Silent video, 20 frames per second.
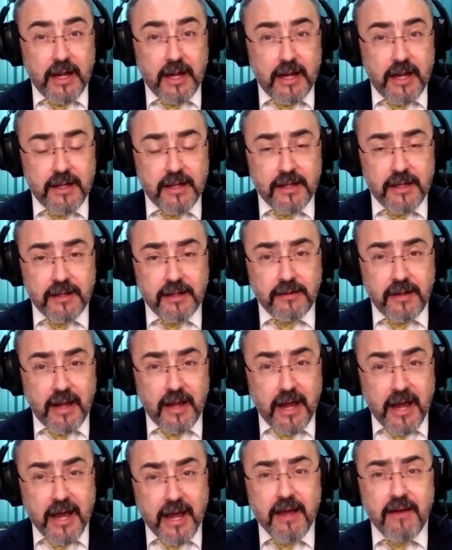And
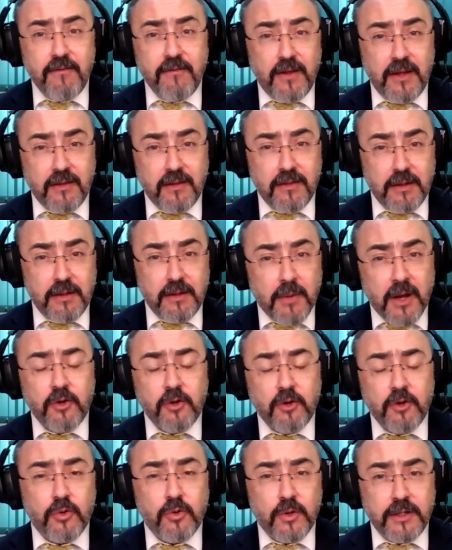having the
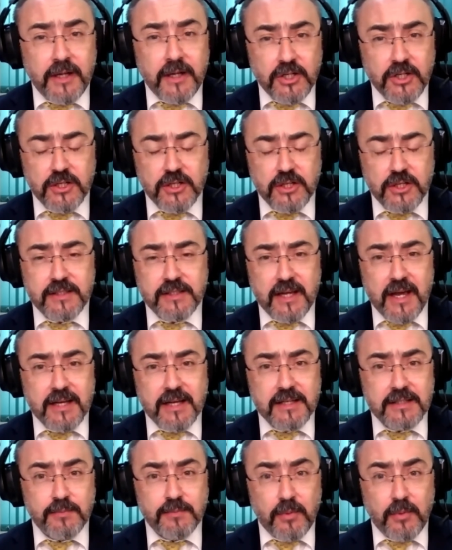micro-credentials
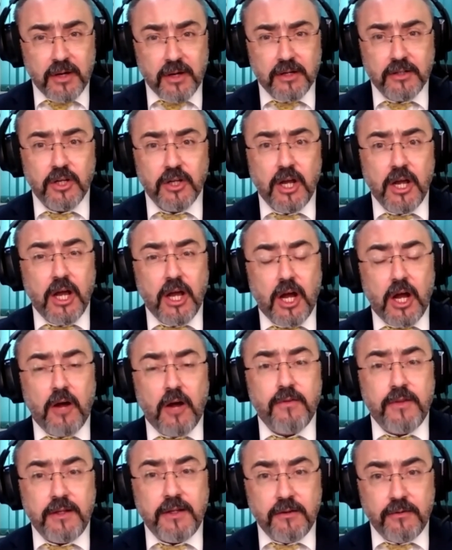as part
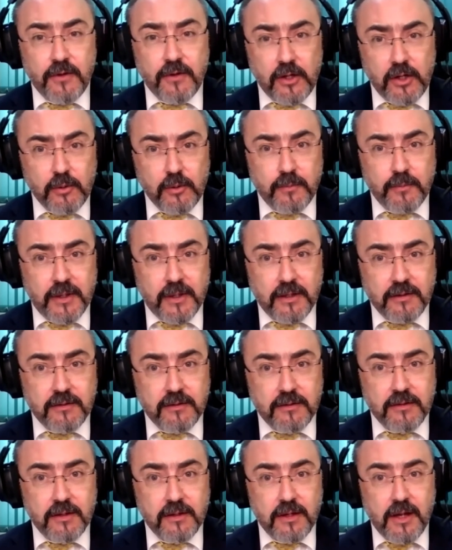of the
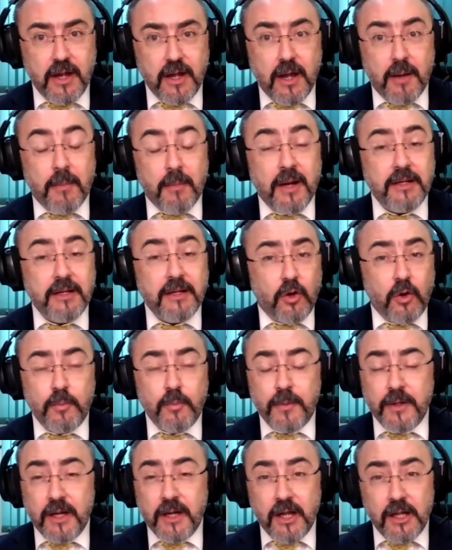development might
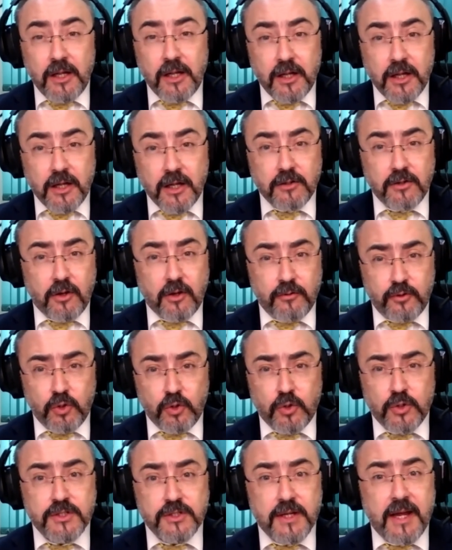open a lot of
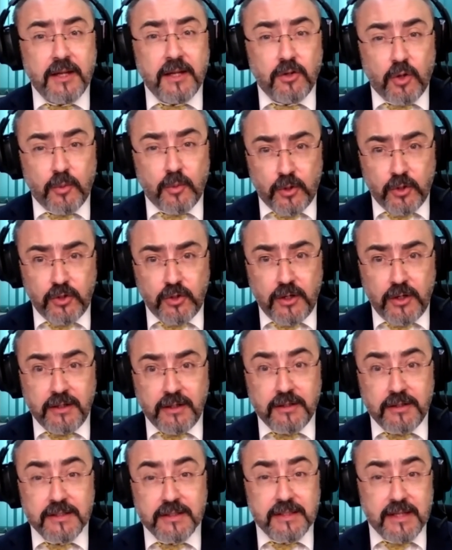doors and
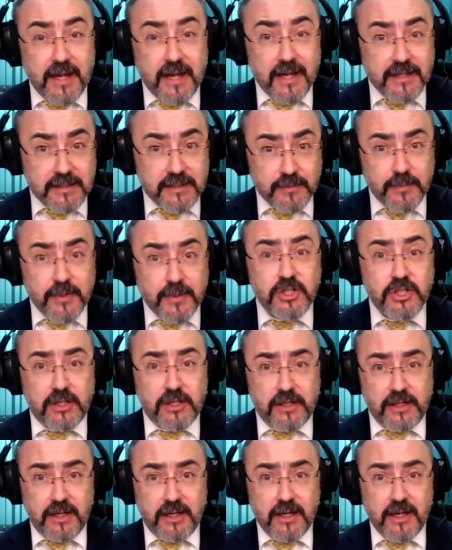opportunities,
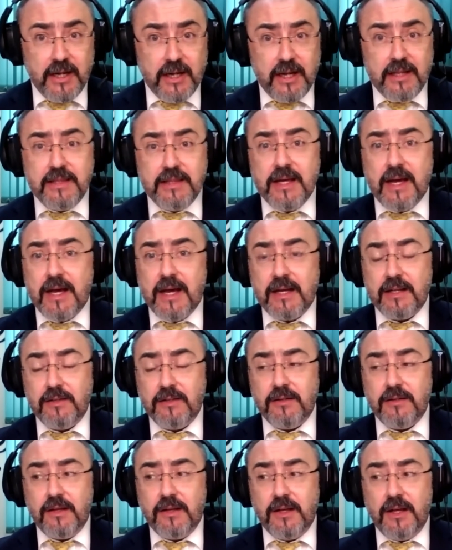especially that
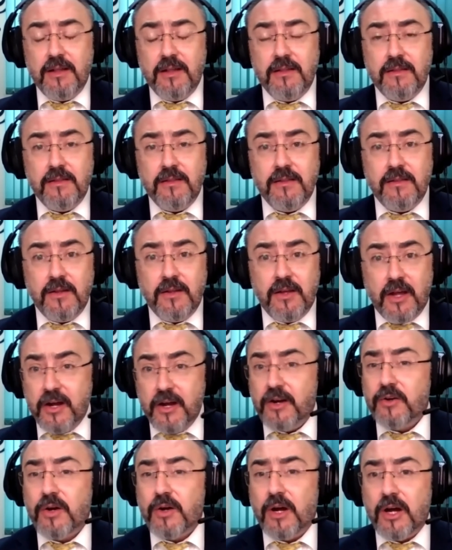in the
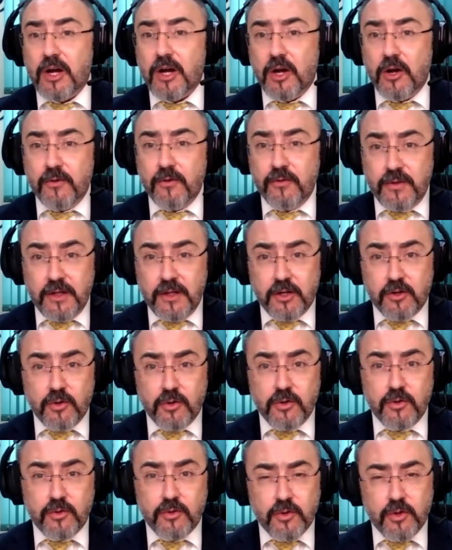era of the
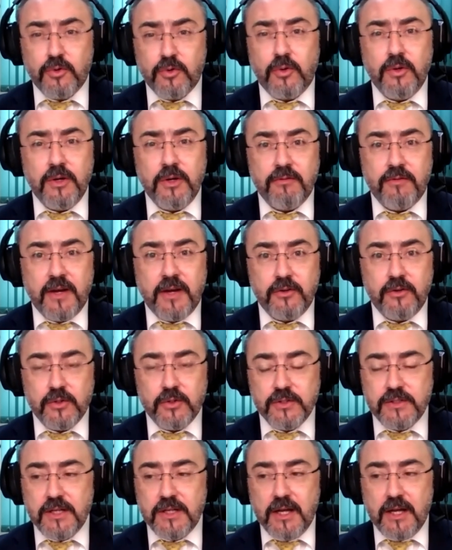
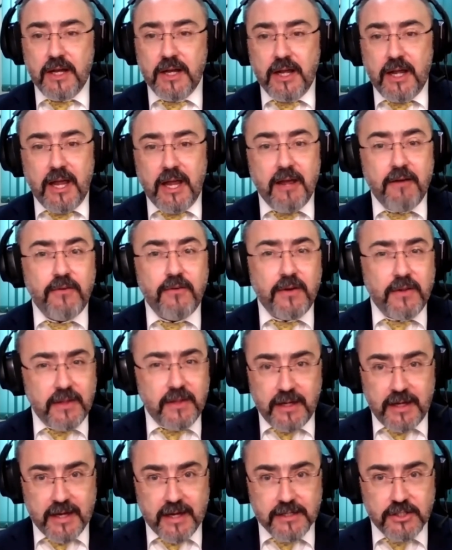coronavirus,
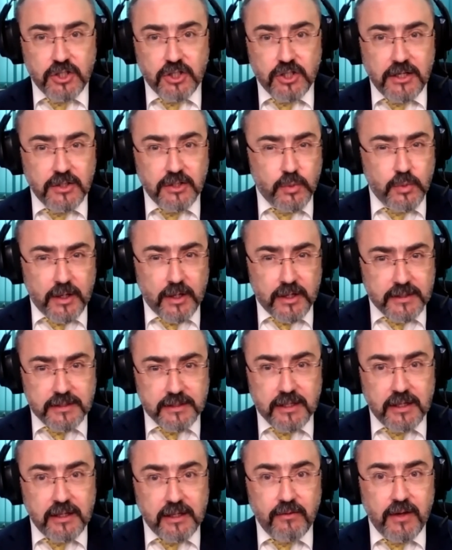everything has changed. We are
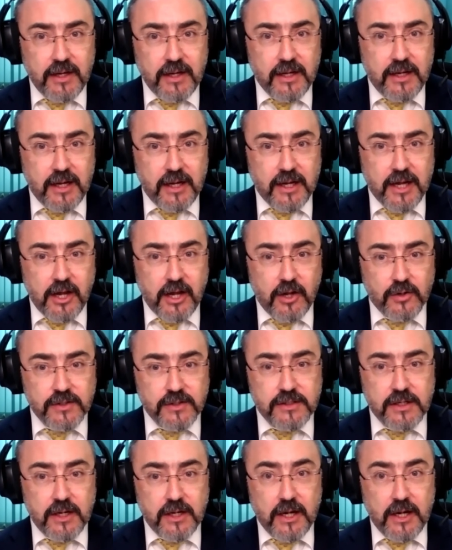still living in a
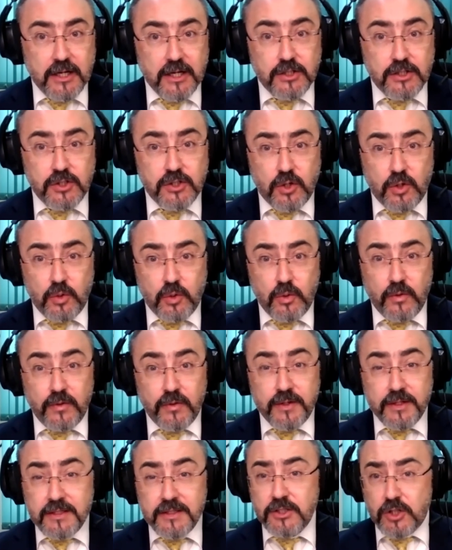chaos. So
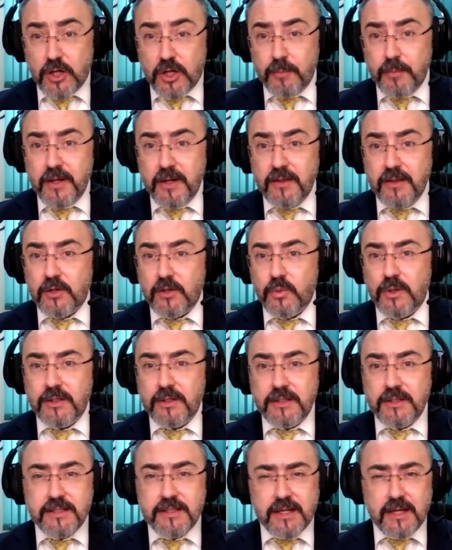this topic that we're
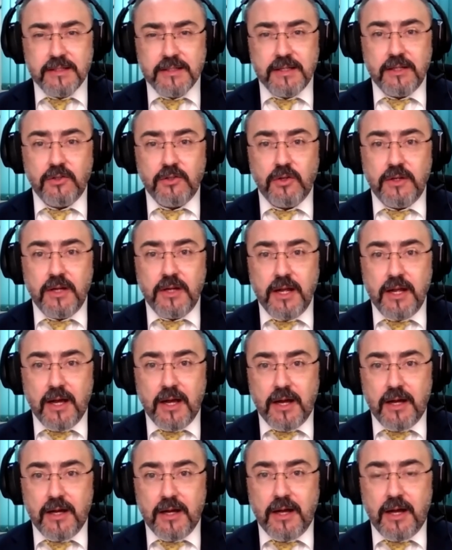discussing today,
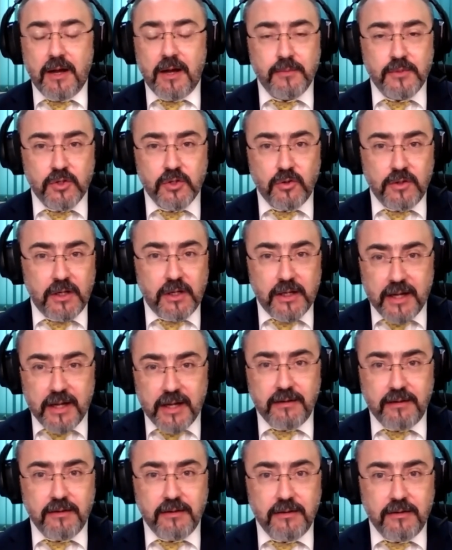I'm so
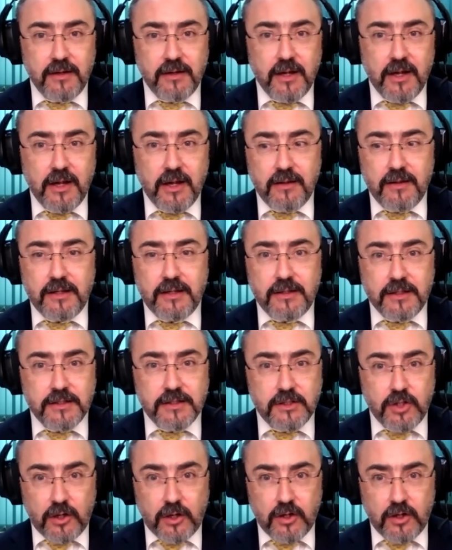delighted that
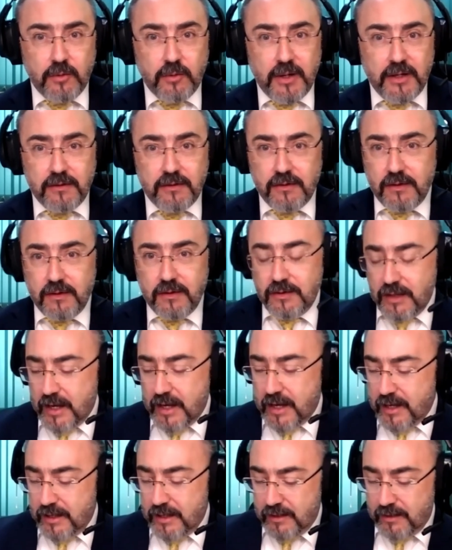it's documented
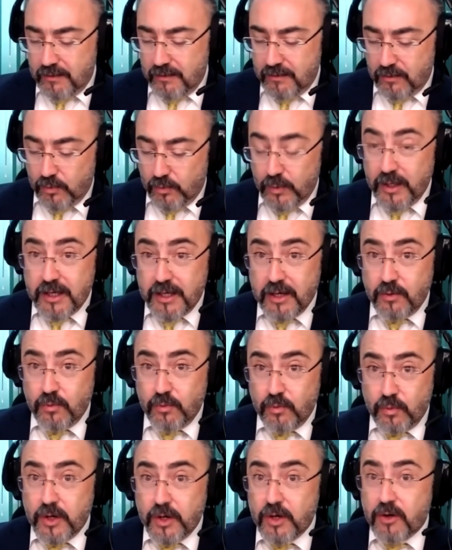and we
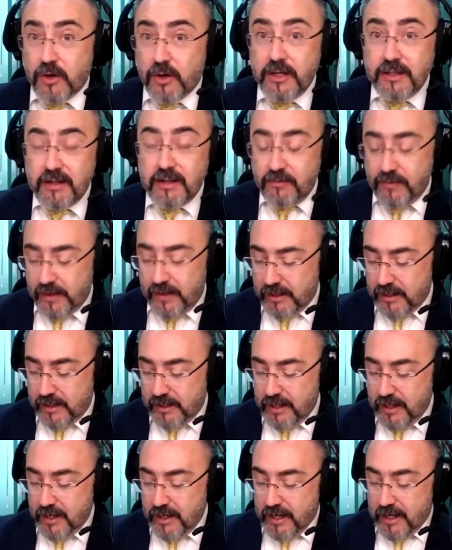can work on it
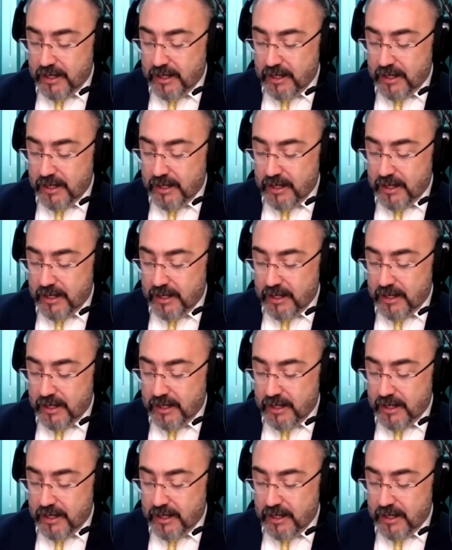definitely.